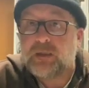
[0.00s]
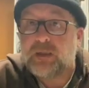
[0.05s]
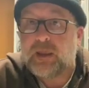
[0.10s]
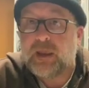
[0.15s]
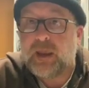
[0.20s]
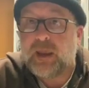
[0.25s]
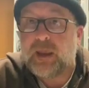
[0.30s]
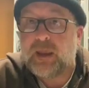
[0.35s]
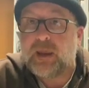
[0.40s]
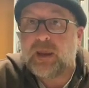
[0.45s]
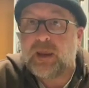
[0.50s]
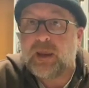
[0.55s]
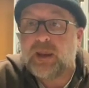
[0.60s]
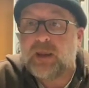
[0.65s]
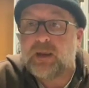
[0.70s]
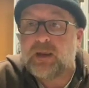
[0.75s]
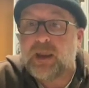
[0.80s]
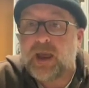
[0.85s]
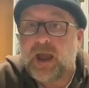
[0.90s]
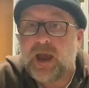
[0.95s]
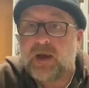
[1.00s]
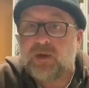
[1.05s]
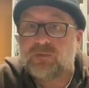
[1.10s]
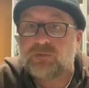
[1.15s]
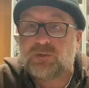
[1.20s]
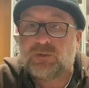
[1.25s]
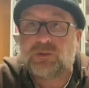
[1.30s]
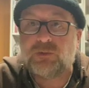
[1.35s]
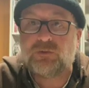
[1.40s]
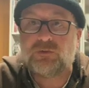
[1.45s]
and how
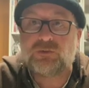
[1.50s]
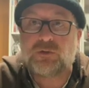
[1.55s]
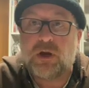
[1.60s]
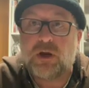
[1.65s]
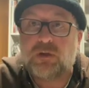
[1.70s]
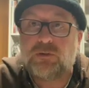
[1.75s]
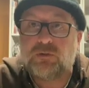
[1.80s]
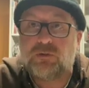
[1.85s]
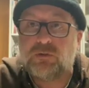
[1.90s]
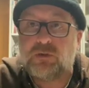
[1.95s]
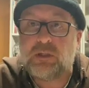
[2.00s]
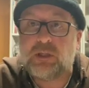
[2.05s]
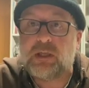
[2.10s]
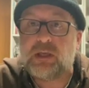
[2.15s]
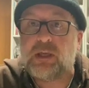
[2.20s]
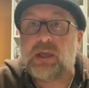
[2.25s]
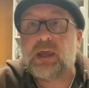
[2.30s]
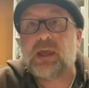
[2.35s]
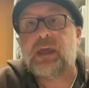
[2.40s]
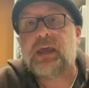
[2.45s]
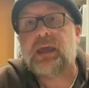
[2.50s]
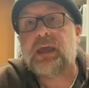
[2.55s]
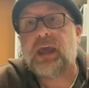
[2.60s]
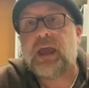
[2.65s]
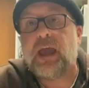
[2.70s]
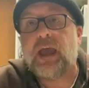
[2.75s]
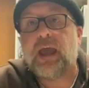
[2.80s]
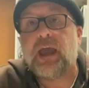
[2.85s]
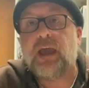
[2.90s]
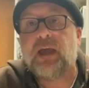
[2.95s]
to use cartooning
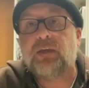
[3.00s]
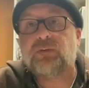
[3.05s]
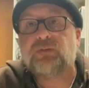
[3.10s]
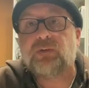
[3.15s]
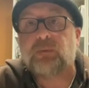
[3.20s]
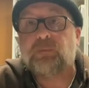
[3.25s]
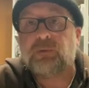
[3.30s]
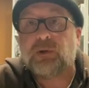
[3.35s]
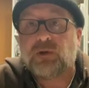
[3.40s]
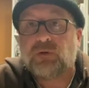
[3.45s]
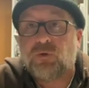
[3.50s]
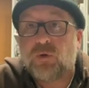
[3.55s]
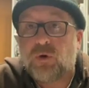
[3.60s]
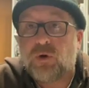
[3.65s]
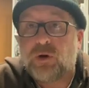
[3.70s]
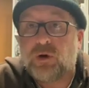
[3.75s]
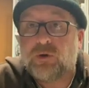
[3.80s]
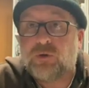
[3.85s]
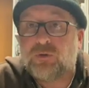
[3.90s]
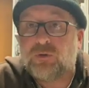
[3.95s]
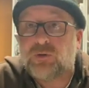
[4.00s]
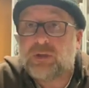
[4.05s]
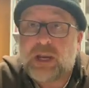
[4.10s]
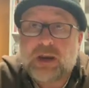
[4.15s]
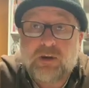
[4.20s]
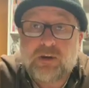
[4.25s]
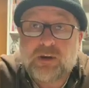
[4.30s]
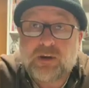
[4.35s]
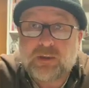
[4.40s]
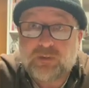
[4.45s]
as a pictorial
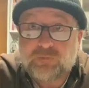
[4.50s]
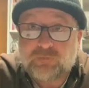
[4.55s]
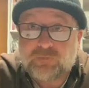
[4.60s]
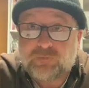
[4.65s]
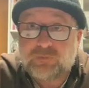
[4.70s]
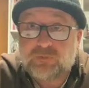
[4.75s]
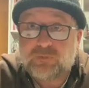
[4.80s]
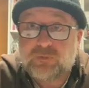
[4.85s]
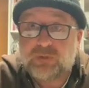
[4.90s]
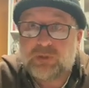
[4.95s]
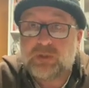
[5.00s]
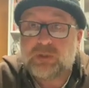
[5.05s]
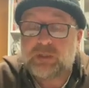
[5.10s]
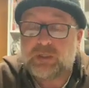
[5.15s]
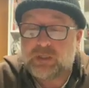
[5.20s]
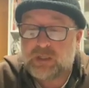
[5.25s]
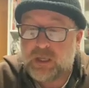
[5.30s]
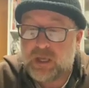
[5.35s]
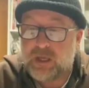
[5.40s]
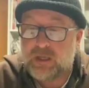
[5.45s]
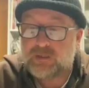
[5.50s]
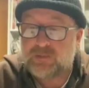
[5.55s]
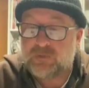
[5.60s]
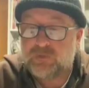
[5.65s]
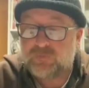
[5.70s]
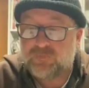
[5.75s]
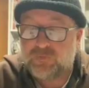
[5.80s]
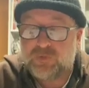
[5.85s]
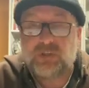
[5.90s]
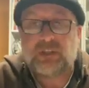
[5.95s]
narrative. Okay, so
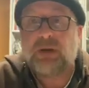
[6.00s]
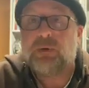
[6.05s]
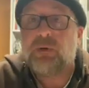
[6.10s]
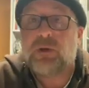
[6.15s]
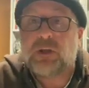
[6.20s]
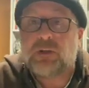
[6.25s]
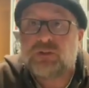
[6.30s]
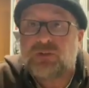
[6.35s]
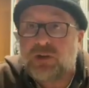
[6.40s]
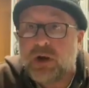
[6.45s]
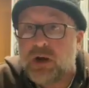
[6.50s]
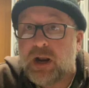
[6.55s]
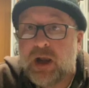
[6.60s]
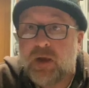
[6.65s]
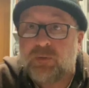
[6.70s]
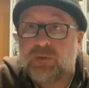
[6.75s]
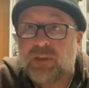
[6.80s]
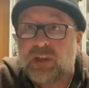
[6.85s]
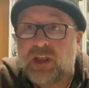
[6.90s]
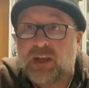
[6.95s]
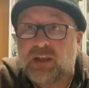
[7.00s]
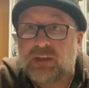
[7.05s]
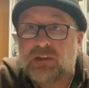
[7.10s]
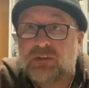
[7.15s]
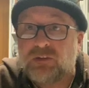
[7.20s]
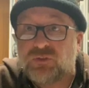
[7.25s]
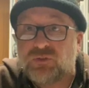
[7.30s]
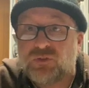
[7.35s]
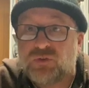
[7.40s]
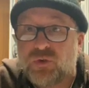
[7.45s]
first I want to start out with like a
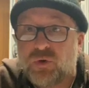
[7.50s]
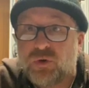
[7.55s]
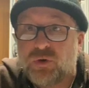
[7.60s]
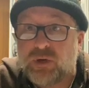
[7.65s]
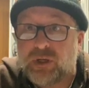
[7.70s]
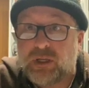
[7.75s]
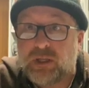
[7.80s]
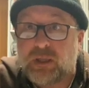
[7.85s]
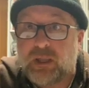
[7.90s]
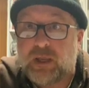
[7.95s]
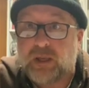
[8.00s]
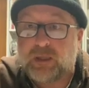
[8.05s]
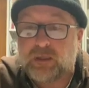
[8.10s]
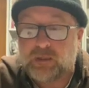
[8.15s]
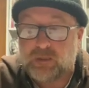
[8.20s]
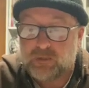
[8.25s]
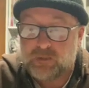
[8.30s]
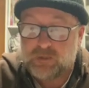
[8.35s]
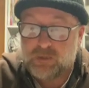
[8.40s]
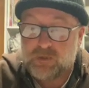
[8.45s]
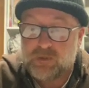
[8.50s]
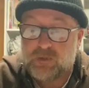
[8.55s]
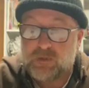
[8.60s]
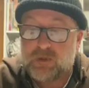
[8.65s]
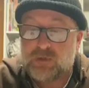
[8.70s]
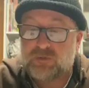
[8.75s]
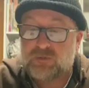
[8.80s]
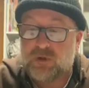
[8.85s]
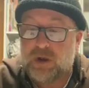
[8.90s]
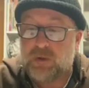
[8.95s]
little story.
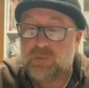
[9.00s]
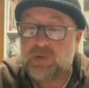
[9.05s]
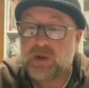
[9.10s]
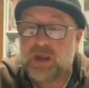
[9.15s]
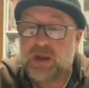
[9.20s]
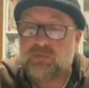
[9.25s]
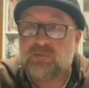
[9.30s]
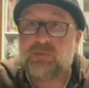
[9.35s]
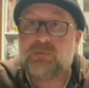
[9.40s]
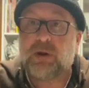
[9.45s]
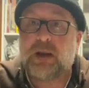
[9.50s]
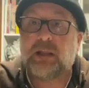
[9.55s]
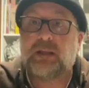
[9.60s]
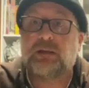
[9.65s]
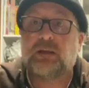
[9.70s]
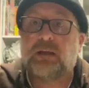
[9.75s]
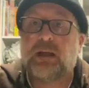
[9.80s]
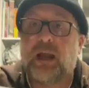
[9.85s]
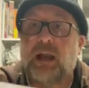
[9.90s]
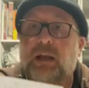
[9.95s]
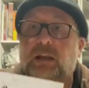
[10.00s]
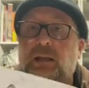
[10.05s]
So I want everybody to kind of